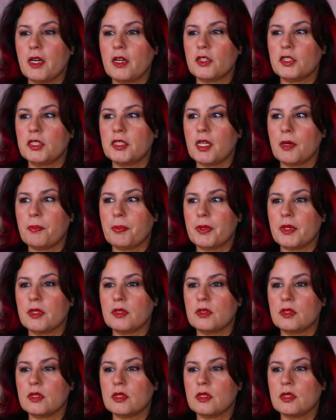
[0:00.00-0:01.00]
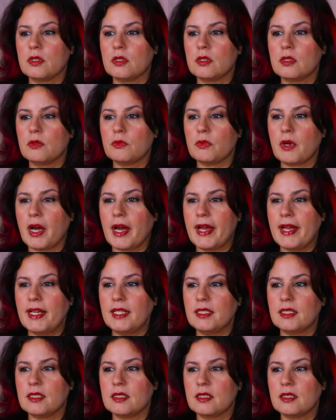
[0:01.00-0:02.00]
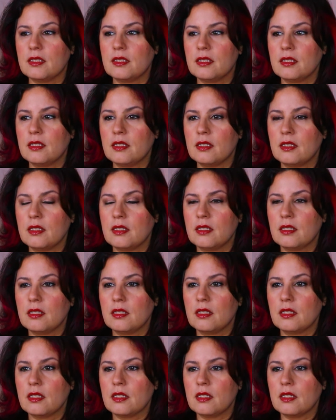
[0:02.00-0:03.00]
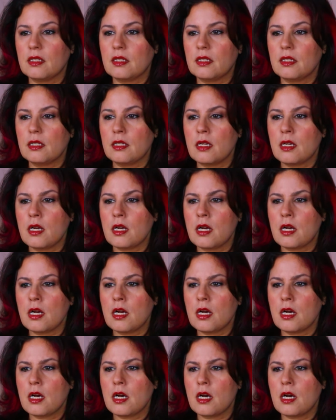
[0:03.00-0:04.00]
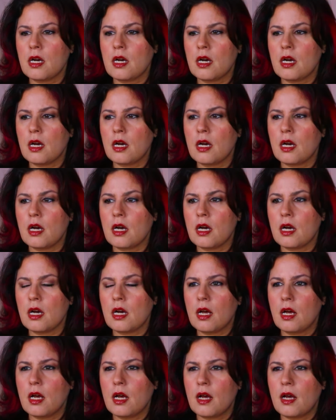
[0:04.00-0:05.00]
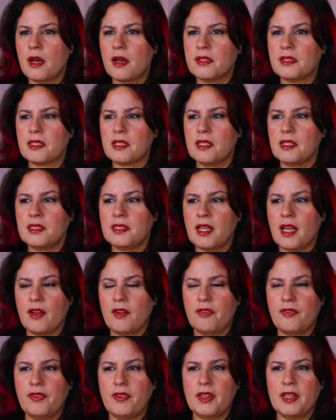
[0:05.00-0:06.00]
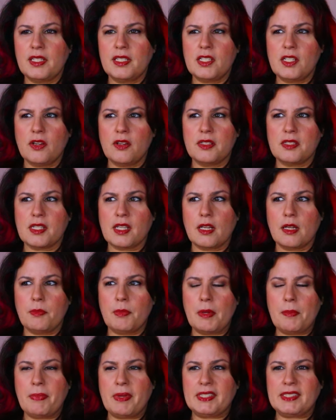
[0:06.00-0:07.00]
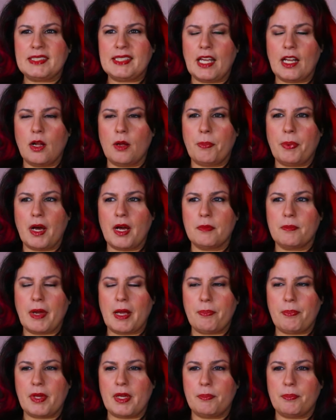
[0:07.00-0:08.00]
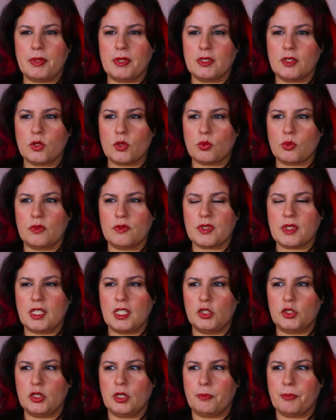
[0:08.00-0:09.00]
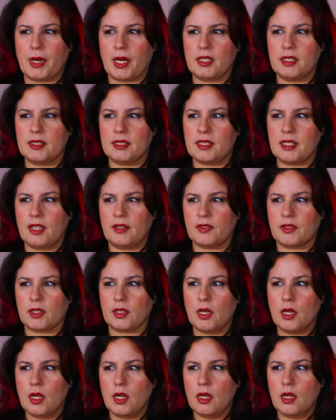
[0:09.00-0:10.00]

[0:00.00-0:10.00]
there are shepherds, right? I was gonna say, I have a feeling Tiona's gonna be beset upon by people and this wolf's gonna jump out and save her.